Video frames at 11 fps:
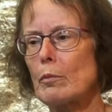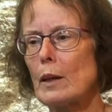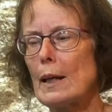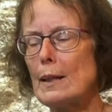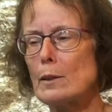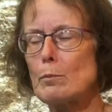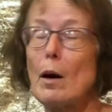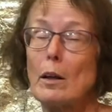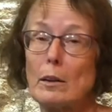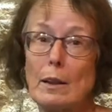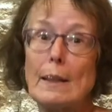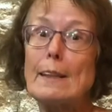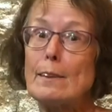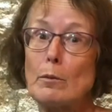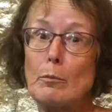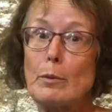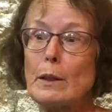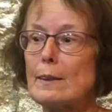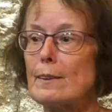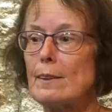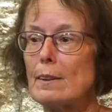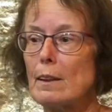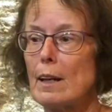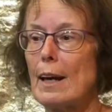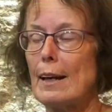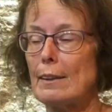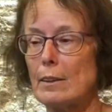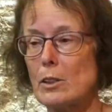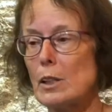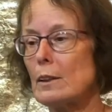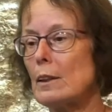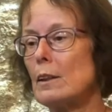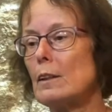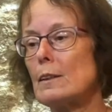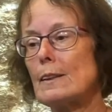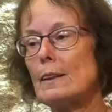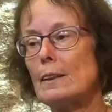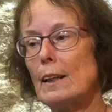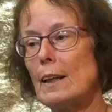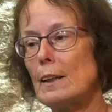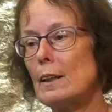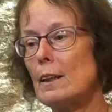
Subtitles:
his partner is in prison and the children are still there.